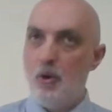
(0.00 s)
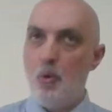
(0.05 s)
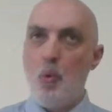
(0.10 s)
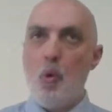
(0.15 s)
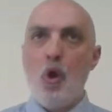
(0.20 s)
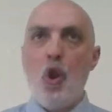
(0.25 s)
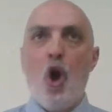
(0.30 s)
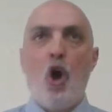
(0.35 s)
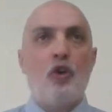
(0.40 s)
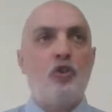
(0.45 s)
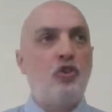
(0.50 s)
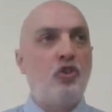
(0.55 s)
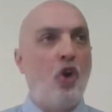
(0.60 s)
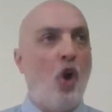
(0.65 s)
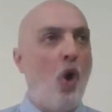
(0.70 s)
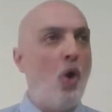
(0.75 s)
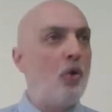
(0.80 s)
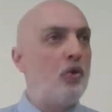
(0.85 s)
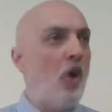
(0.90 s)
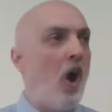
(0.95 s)
We're not
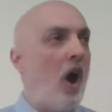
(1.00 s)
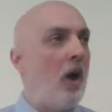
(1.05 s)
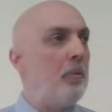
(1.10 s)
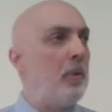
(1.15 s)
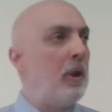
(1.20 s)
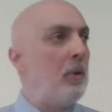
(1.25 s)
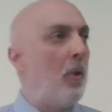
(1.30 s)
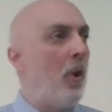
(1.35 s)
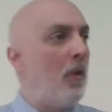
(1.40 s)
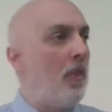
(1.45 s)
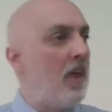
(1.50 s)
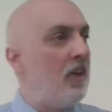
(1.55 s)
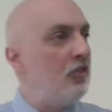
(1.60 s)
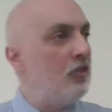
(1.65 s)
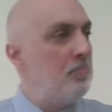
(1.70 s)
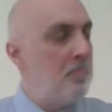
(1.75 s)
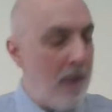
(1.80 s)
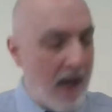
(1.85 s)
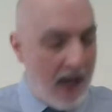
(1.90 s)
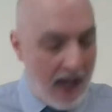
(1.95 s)
told, are we, what
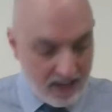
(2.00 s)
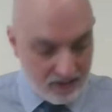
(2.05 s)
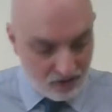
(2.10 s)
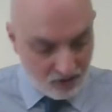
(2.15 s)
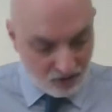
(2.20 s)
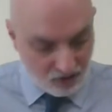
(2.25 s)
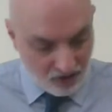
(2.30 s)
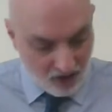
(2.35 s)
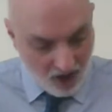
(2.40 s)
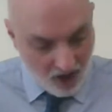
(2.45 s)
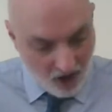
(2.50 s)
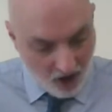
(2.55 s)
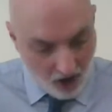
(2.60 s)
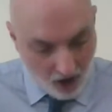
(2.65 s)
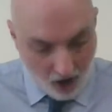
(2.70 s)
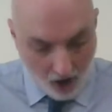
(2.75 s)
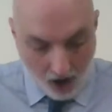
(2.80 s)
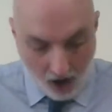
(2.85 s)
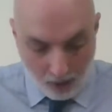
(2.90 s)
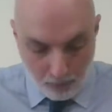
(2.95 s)
this man's
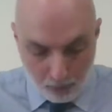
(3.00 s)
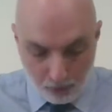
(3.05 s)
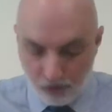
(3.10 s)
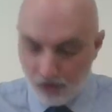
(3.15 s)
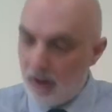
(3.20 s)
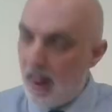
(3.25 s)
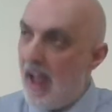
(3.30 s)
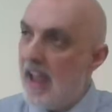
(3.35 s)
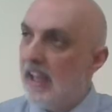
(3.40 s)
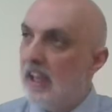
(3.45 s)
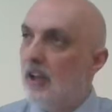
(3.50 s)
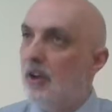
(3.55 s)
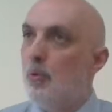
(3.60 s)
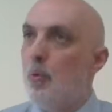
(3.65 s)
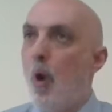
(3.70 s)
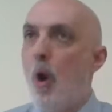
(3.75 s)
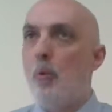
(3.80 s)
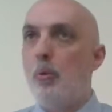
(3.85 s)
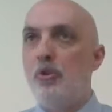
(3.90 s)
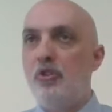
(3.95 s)
heart was like?
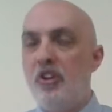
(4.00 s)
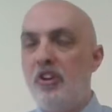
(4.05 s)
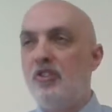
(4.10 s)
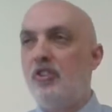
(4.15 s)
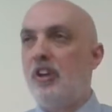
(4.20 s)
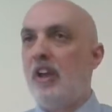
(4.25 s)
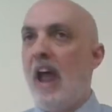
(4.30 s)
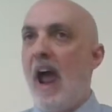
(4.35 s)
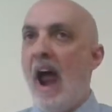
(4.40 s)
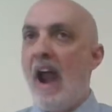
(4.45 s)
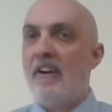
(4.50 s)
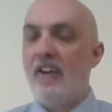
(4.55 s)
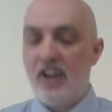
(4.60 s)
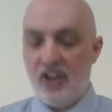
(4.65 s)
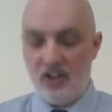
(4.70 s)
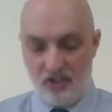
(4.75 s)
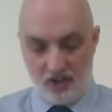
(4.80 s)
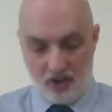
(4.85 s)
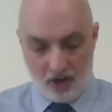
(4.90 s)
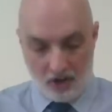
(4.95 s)
What was his
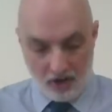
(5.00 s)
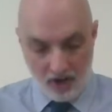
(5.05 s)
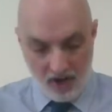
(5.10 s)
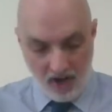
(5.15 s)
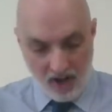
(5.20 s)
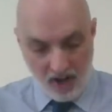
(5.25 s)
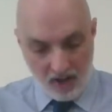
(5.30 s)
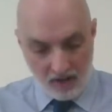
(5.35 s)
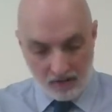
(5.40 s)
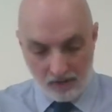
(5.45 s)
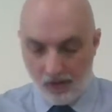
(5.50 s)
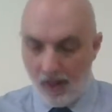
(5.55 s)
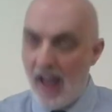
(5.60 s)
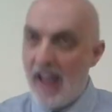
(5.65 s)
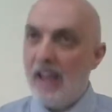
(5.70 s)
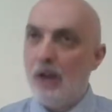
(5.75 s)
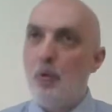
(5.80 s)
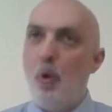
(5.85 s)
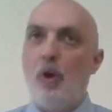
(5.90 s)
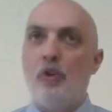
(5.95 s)
character
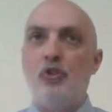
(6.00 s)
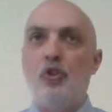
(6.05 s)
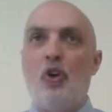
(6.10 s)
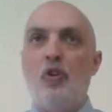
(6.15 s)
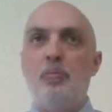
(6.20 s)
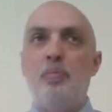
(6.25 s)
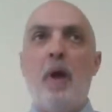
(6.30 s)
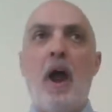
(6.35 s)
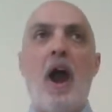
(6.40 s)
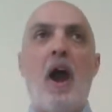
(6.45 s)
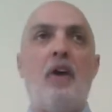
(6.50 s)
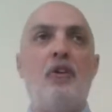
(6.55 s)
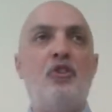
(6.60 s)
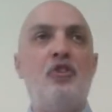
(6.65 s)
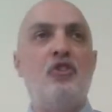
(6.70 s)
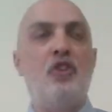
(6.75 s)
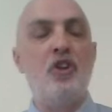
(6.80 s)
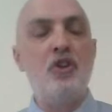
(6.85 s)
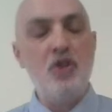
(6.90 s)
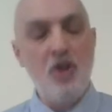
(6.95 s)
like? What sort of
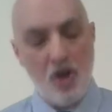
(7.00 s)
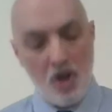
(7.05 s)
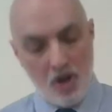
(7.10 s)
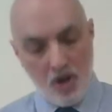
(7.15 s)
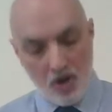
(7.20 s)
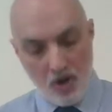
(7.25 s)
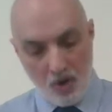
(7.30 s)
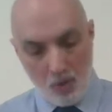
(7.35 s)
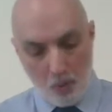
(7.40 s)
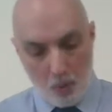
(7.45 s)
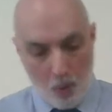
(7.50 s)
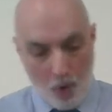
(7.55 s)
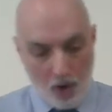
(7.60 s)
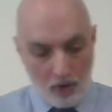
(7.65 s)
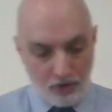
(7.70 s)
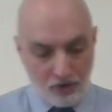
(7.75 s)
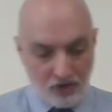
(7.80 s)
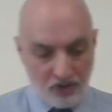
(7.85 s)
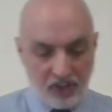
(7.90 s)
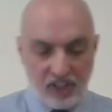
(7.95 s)
person
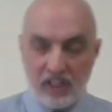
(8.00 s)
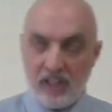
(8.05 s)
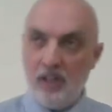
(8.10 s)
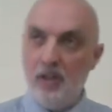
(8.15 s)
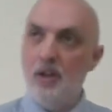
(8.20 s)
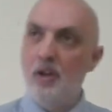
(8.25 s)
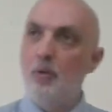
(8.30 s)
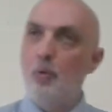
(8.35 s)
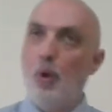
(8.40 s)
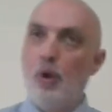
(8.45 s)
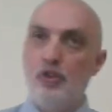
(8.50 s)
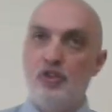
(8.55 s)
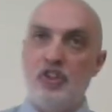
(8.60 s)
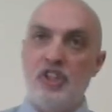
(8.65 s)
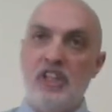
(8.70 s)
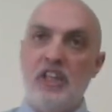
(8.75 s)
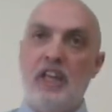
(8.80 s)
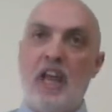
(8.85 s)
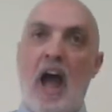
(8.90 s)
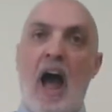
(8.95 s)
was he? Was
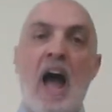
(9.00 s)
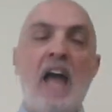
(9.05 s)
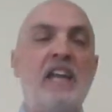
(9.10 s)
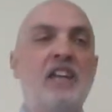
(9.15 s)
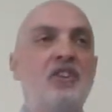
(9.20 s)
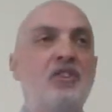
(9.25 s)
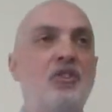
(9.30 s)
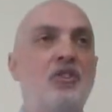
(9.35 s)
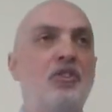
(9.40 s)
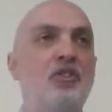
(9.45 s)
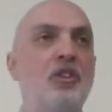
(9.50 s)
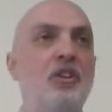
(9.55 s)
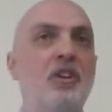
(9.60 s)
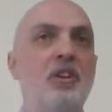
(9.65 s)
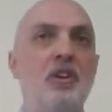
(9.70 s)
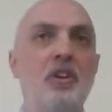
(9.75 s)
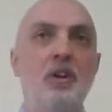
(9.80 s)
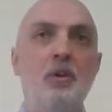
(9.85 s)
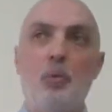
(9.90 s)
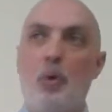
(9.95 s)
he kind?
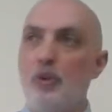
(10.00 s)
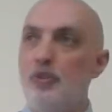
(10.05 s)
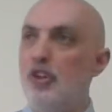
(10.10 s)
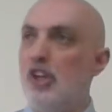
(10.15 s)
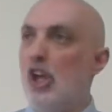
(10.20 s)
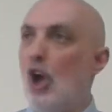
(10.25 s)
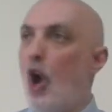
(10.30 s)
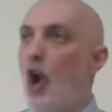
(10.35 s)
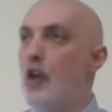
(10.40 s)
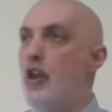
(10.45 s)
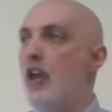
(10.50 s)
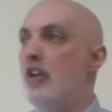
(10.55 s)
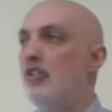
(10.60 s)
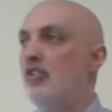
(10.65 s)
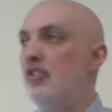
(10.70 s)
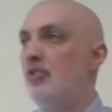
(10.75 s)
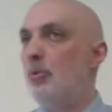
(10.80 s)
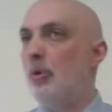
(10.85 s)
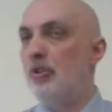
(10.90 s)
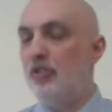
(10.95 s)
Was he
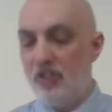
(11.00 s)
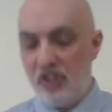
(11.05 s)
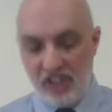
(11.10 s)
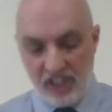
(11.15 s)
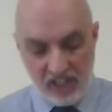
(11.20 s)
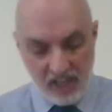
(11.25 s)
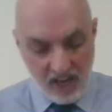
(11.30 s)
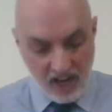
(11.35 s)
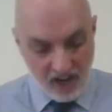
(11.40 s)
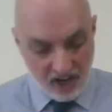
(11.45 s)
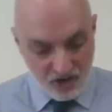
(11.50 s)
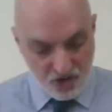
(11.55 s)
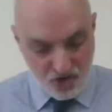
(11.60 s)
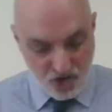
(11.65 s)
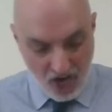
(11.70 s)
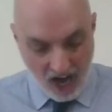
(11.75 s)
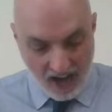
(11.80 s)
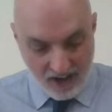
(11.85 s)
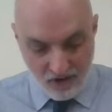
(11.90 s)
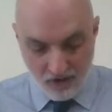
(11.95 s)
honest? Was he
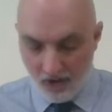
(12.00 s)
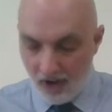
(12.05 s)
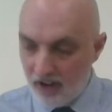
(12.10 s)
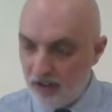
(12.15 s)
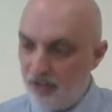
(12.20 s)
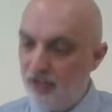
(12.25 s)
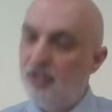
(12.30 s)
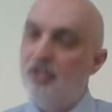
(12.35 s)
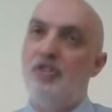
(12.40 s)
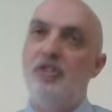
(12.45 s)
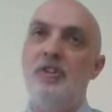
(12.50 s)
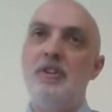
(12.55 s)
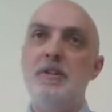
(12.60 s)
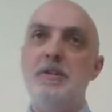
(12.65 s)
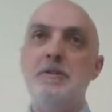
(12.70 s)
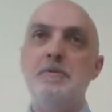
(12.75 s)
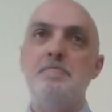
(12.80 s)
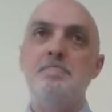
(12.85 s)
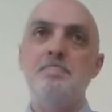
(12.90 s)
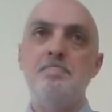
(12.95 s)
generous?
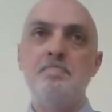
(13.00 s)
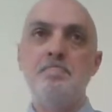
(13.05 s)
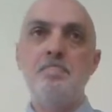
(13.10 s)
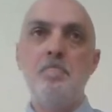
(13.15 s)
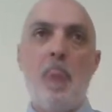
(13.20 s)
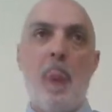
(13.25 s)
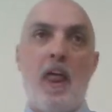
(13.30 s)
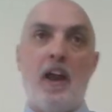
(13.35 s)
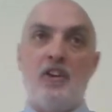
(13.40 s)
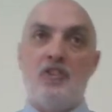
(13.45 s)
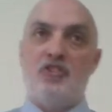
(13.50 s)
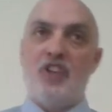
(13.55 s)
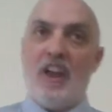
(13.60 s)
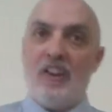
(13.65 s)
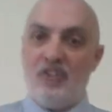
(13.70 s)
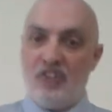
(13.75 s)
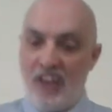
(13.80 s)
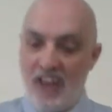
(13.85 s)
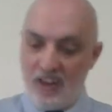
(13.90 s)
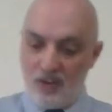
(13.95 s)

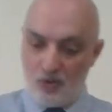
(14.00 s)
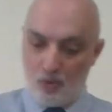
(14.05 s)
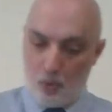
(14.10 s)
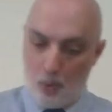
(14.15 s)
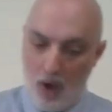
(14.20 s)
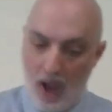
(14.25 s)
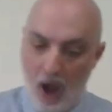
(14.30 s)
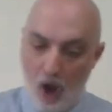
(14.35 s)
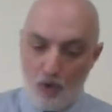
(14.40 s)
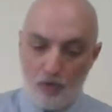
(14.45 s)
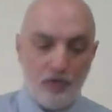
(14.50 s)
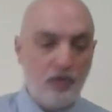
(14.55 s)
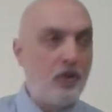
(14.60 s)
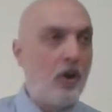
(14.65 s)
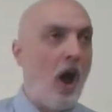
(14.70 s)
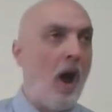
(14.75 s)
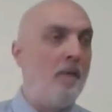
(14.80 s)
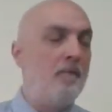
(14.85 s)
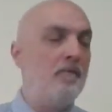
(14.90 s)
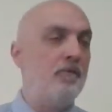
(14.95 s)
Does his wealth
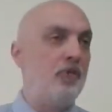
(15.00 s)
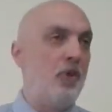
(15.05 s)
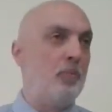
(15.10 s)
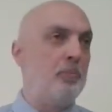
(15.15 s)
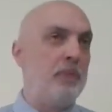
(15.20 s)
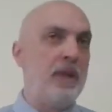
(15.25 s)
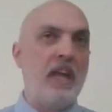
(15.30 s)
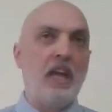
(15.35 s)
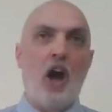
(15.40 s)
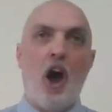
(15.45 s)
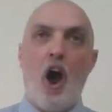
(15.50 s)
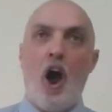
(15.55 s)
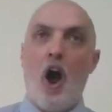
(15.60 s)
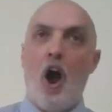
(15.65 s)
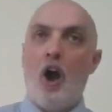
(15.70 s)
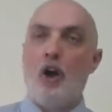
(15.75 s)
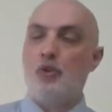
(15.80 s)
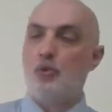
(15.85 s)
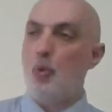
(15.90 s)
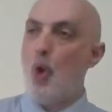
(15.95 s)
come from being a
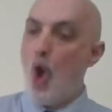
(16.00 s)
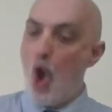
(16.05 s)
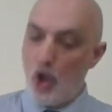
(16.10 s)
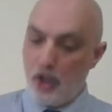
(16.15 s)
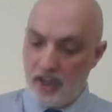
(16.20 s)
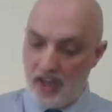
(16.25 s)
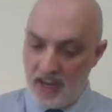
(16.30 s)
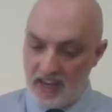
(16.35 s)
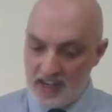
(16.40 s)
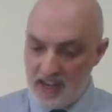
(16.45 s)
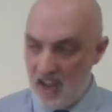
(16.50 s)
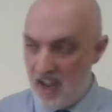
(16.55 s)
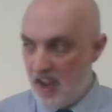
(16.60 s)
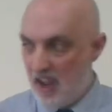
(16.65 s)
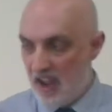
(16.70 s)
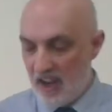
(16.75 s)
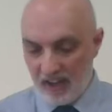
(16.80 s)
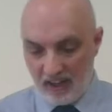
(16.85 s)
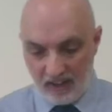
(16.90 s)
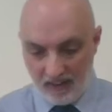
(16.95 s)
hard-working,
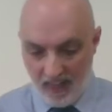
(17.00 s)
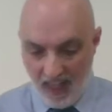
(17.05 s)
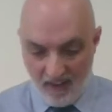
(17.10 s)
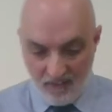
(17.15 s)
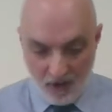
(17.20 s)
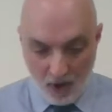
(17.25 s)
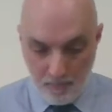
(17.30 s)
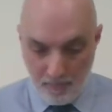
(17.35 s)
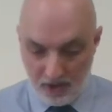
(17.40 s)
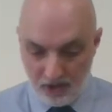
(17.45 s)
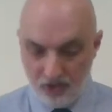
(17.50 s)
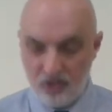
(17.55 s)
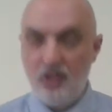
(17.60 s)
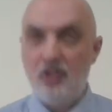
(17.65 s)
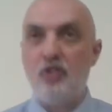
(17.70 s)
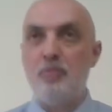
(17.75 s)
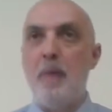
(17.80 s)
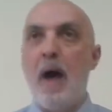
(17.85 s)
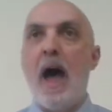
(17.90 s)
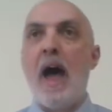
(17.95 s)
clever
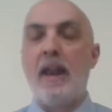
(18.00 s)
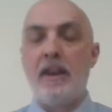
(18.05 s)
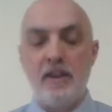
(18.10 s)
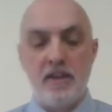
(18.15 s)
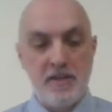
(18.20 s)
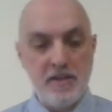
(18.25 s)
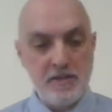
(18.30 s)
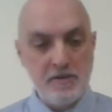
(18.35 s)
businessman?